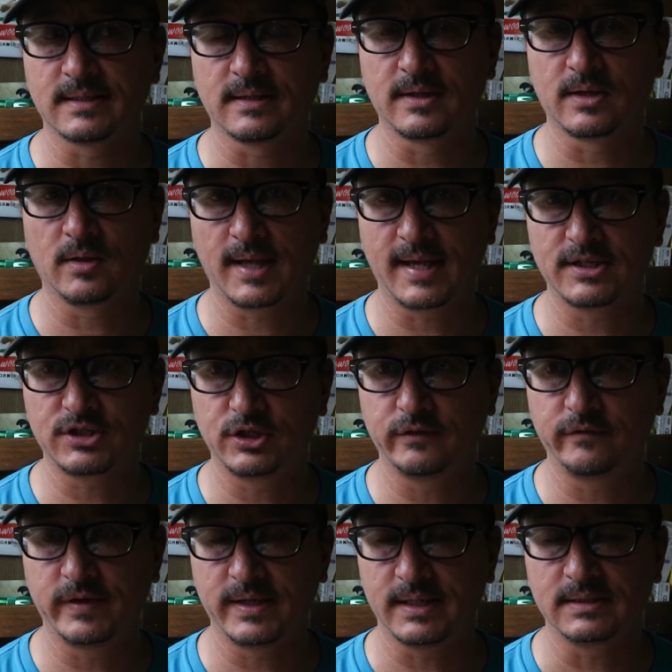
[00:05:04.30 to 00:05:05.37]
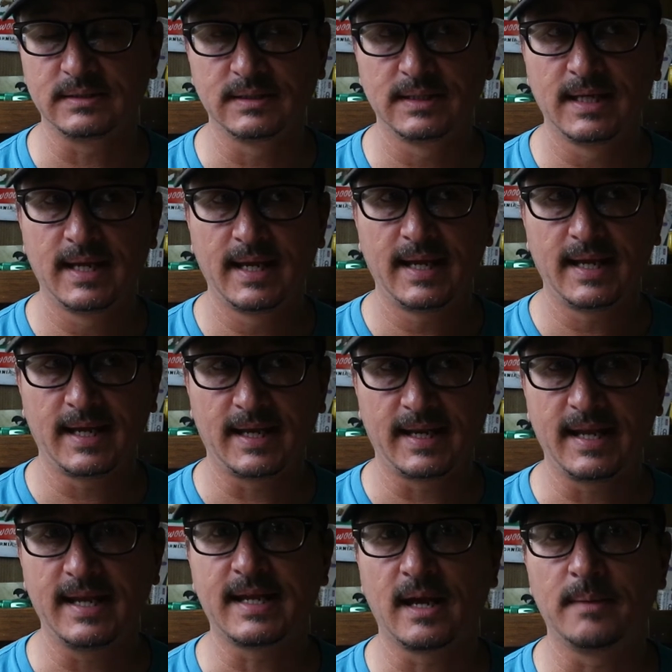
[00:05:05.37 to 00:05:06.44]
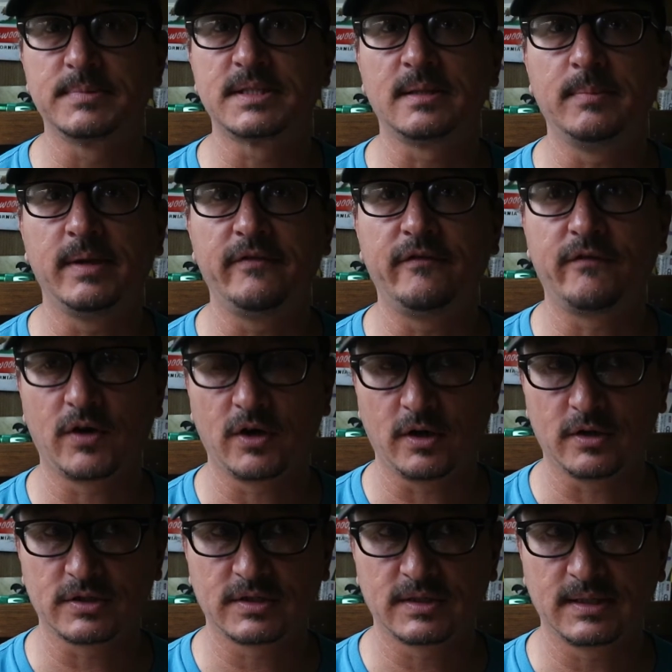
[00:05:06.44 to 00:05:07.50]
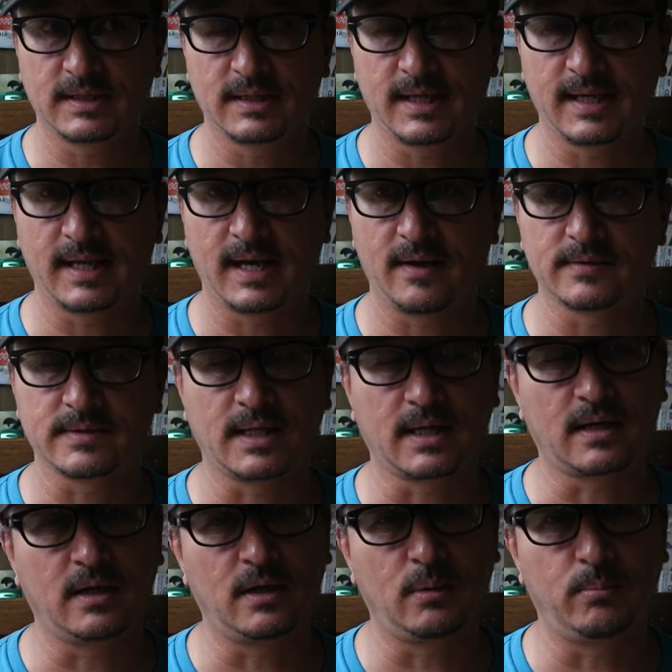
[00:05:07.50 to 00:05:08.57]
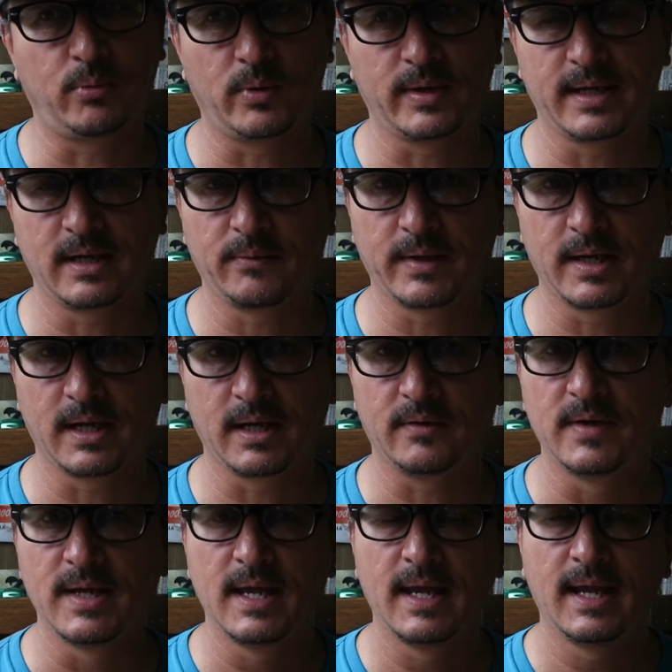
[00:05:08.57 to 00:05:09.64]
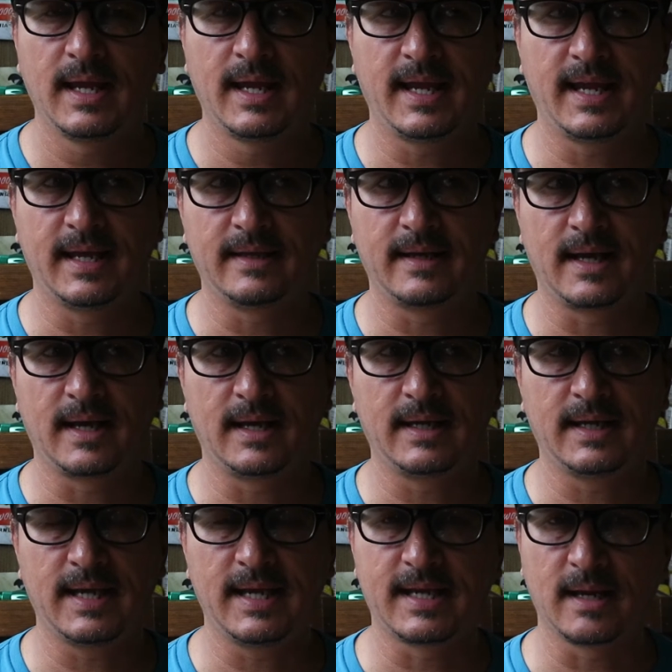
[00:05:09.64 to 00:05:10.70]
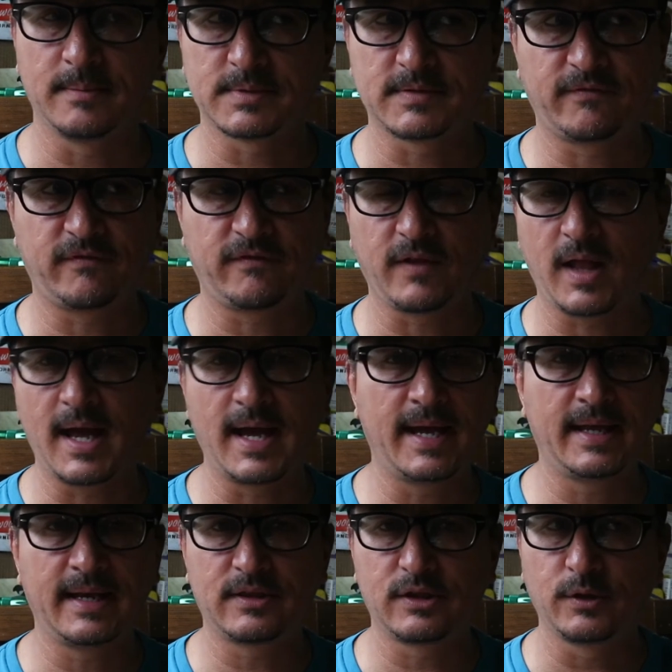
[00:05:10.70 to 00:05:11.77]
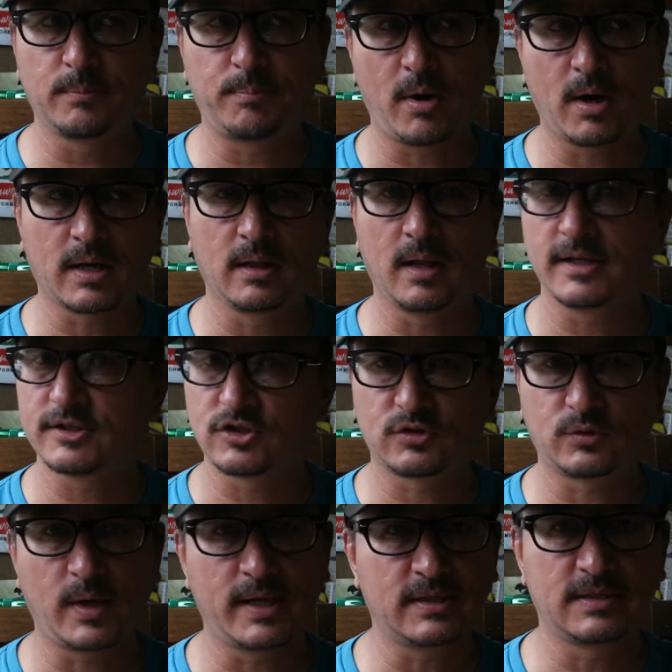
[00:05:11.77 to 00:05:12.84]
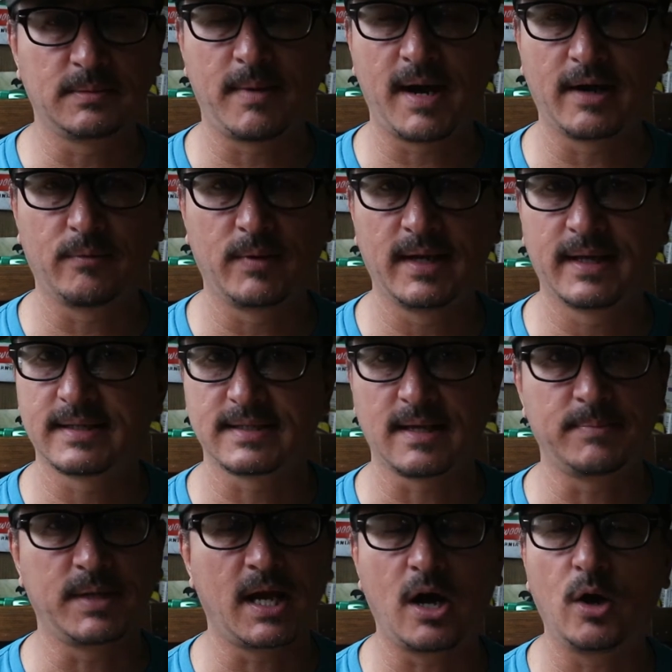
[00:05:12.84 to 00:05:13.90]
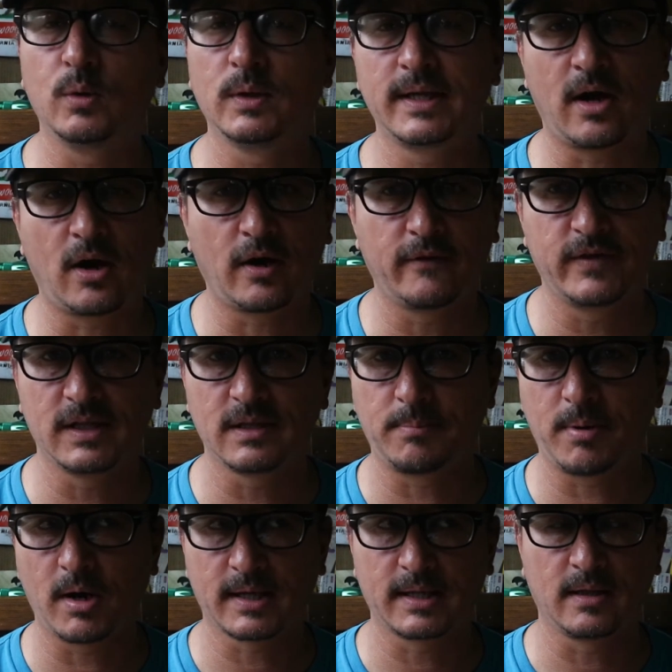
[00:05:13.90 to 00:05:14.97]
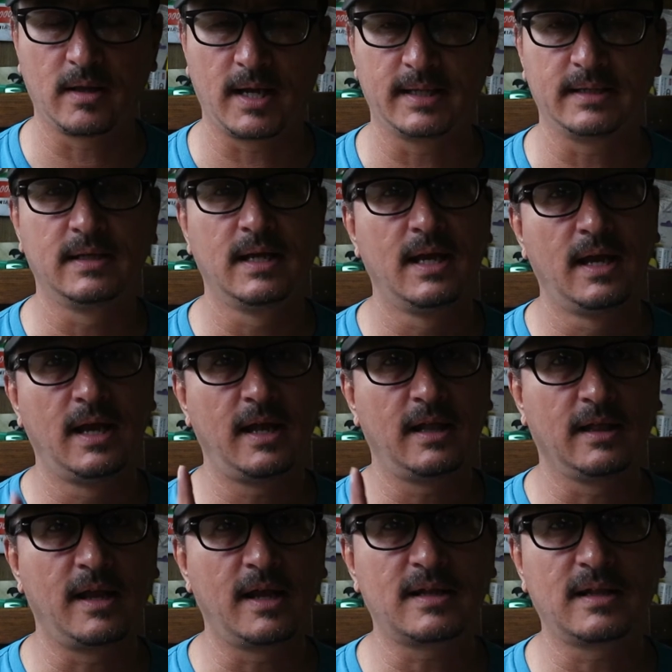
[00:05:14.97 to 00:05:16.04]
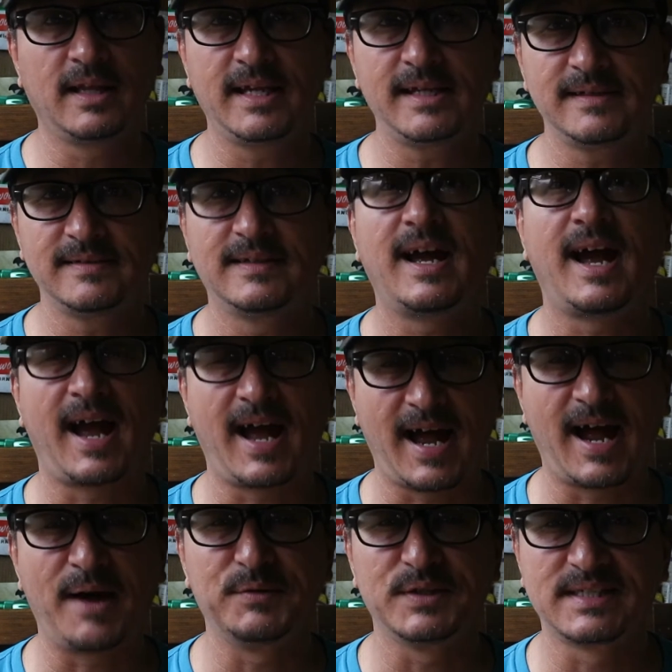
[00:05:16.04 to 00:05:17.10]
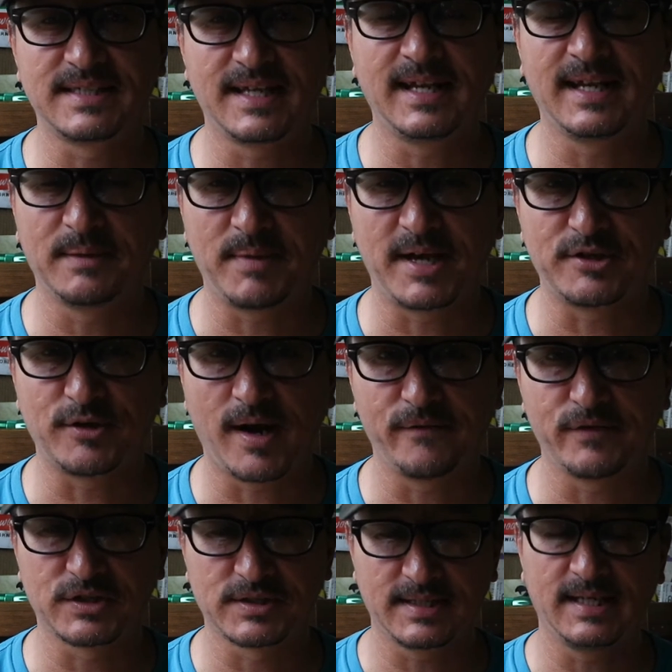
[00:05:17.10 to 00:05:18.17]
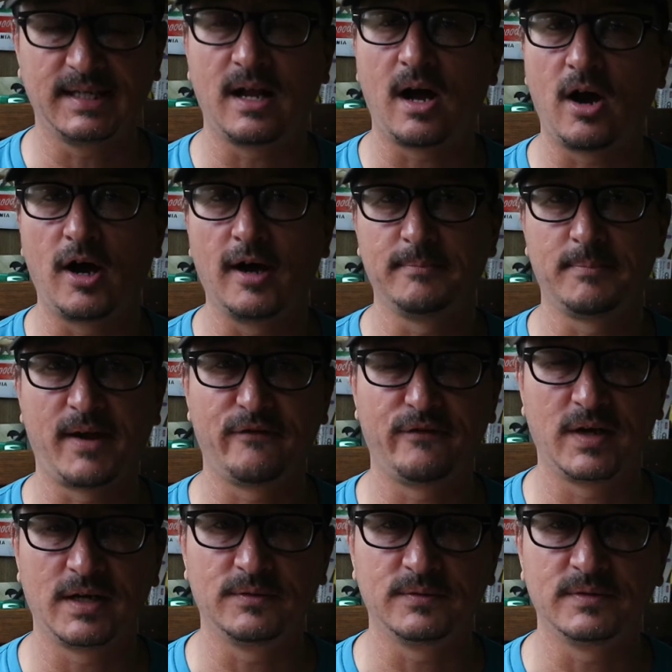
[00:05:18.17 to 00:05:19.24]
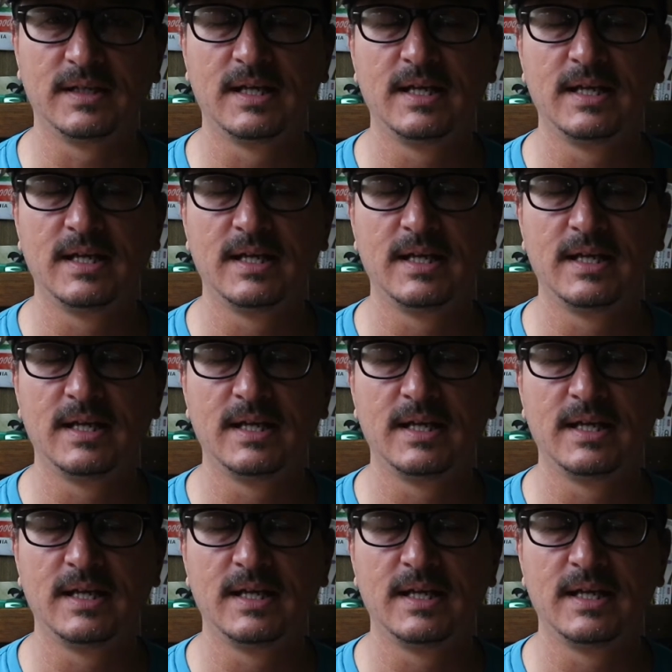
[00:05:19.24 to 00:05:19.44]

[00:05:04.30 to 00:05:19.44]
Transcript: little SUV and he comes to me first. And I was like, oh boy, here we go. And uh, he comes flying through the parking lot straight to my rig because I'm the only RV in the parking lot. Luckily, I was sitting in my driver's seat on my phone.